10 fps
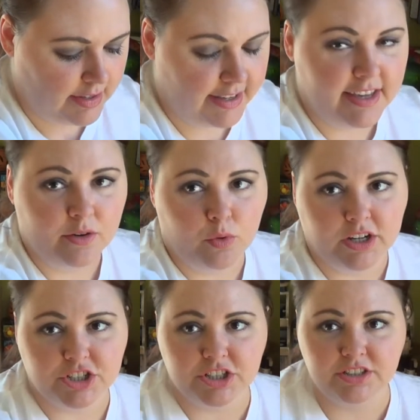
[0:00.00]
I can't
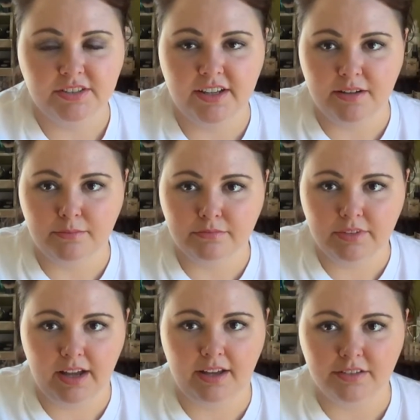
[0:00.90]
watch him
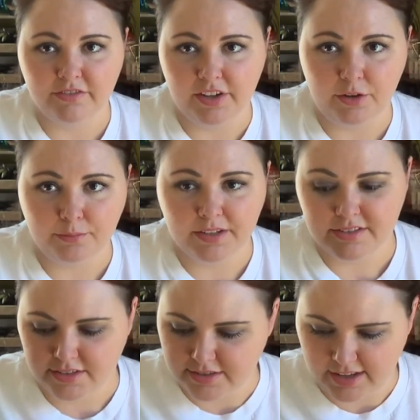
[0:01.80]
and film because
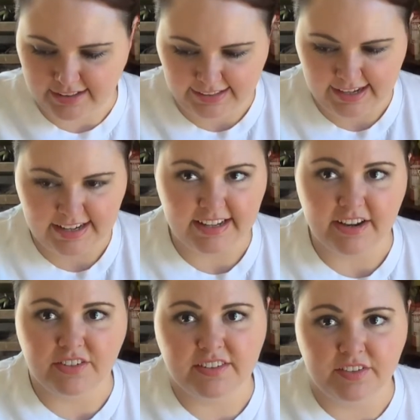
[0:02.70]
he's like eating
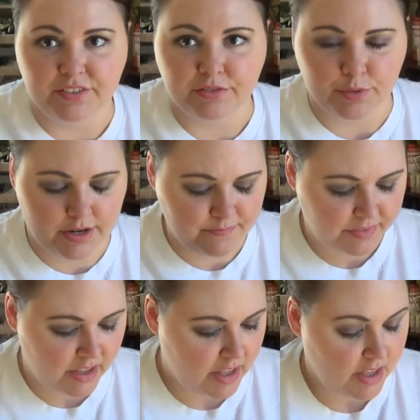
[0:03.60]
everything on the floor.
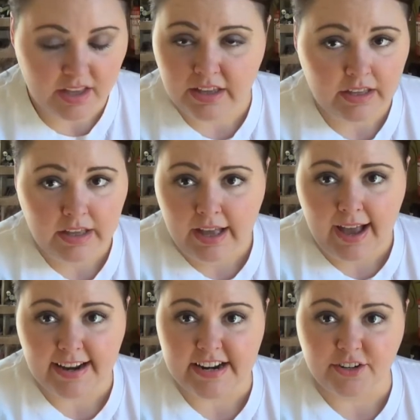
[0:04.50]

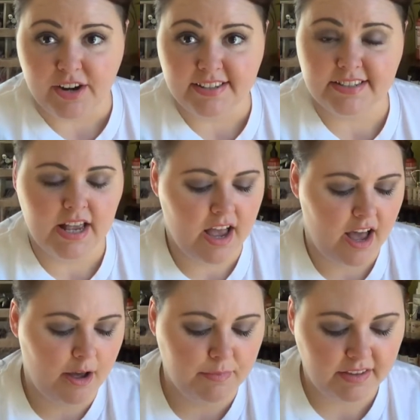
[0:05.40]
I digress.
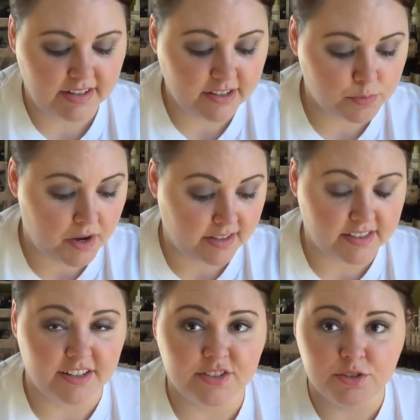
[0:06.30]
Um, the next product that
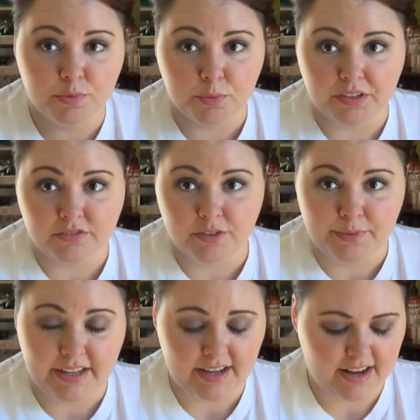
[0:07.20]
has super worked for
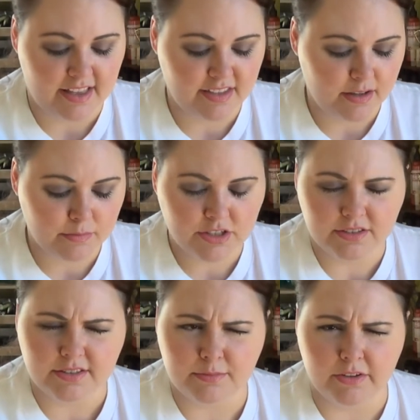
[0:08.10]
me, and I think I mentioned
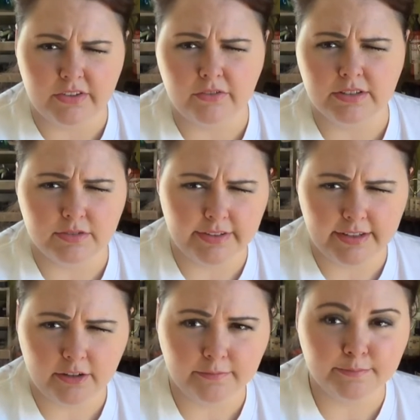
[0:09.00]
this in my favorites
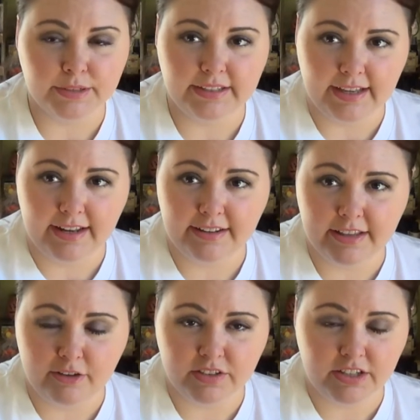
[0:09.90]
video, but again,
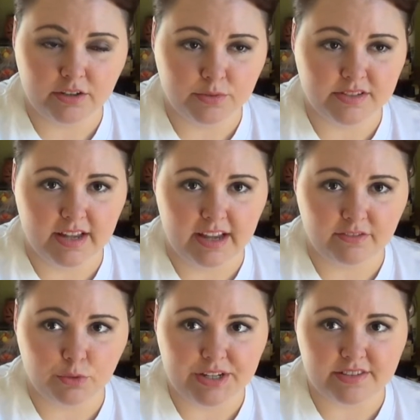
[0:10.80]
that video was like
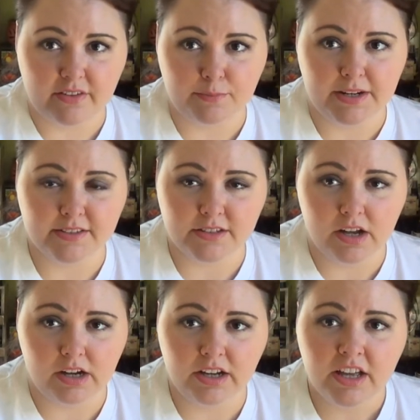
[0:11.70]
47 minutes
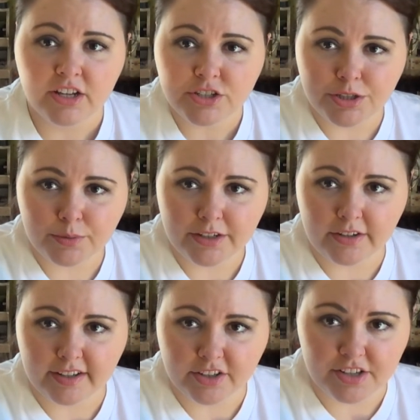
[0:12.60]
long. Two
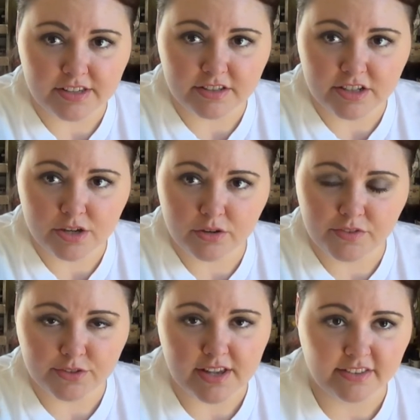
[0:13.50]
internet cookies to you if
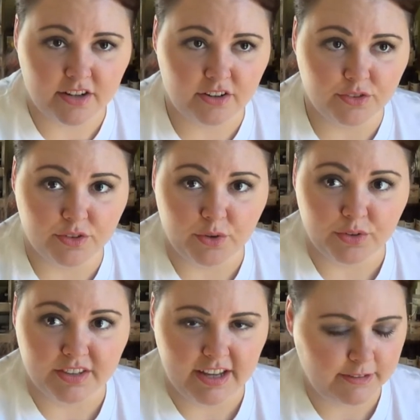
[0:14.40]
you sat there through the whole
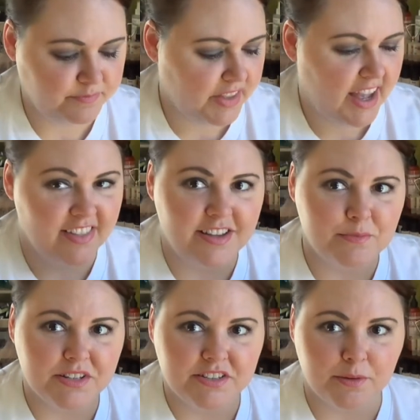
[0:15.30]
thing. I think I'm
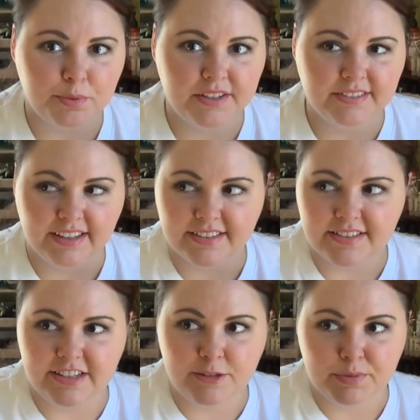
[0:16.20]
going to start putting like
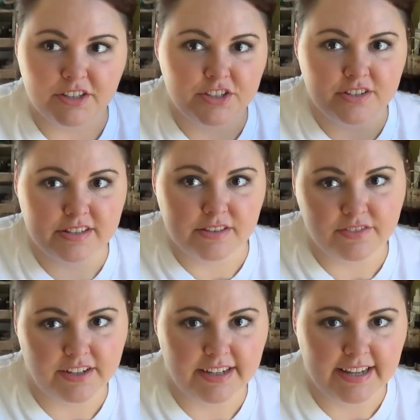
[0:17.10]
sneaky pictures at the
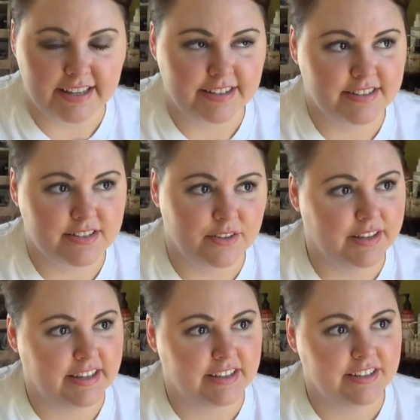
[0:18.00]
very end, so
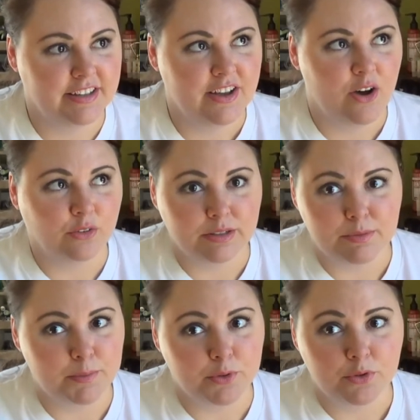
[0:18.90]
like only
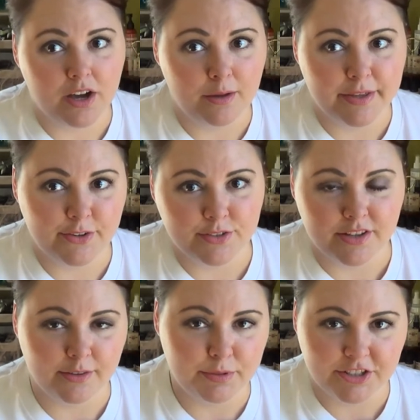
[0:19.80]
people who comment who
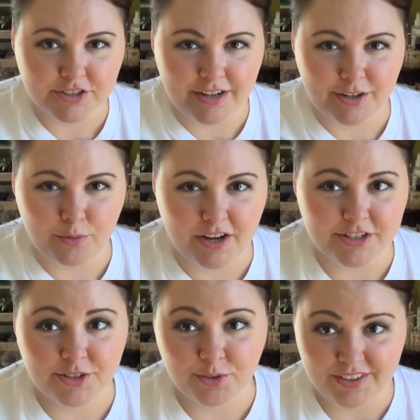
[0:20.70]
saw the picture I know watch
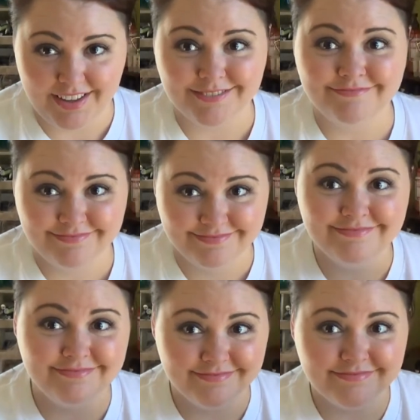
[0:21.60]
the whole thing.
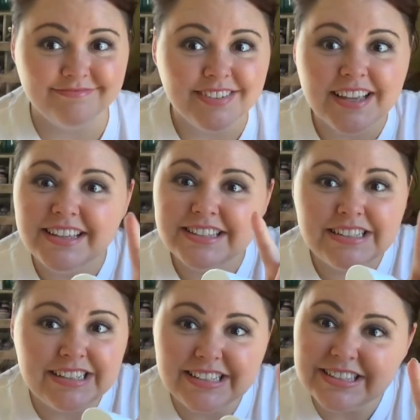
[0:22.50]
Mm-hmm.
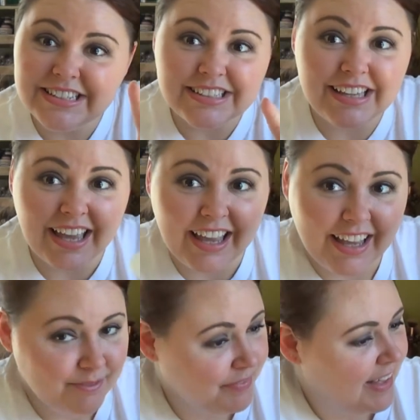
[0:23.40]
Sneaky,
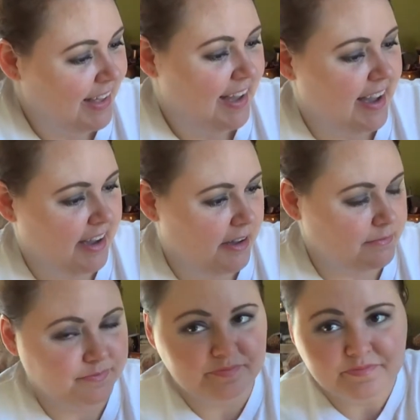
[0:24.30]
sneaky.
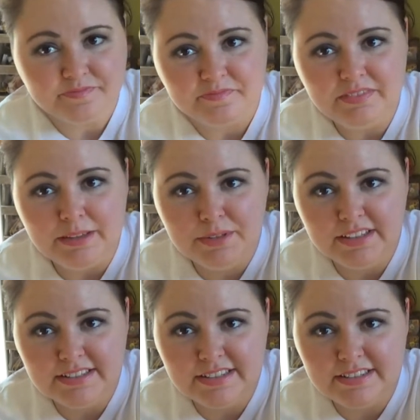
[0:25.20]
Um, but
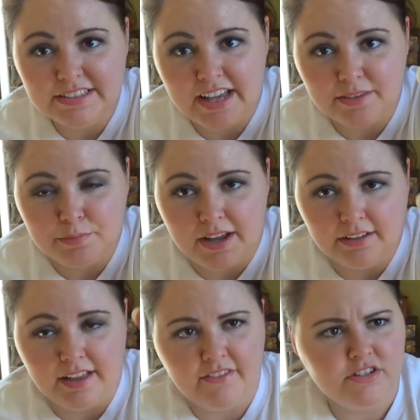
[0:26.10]
this is The Death by
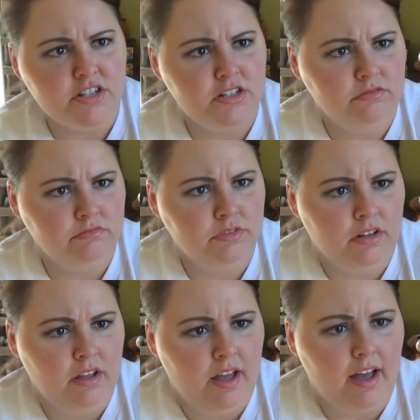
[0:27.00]
Lavender
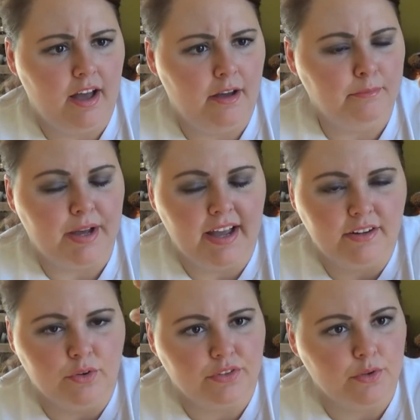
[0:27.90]
um, by
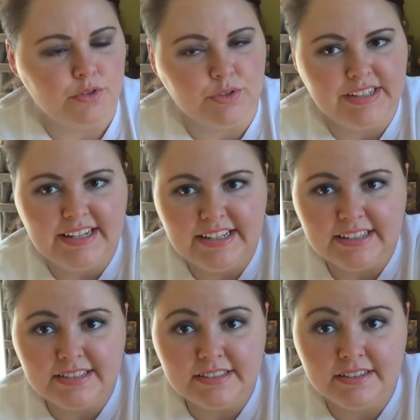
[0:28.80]
North Coast
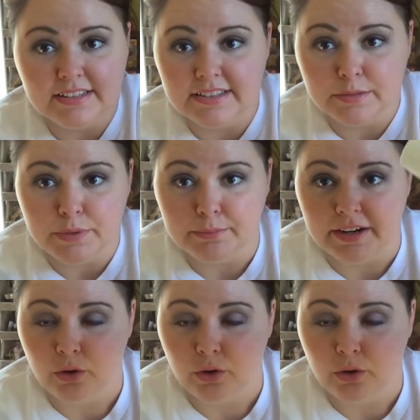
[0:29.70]
Organics. This has been my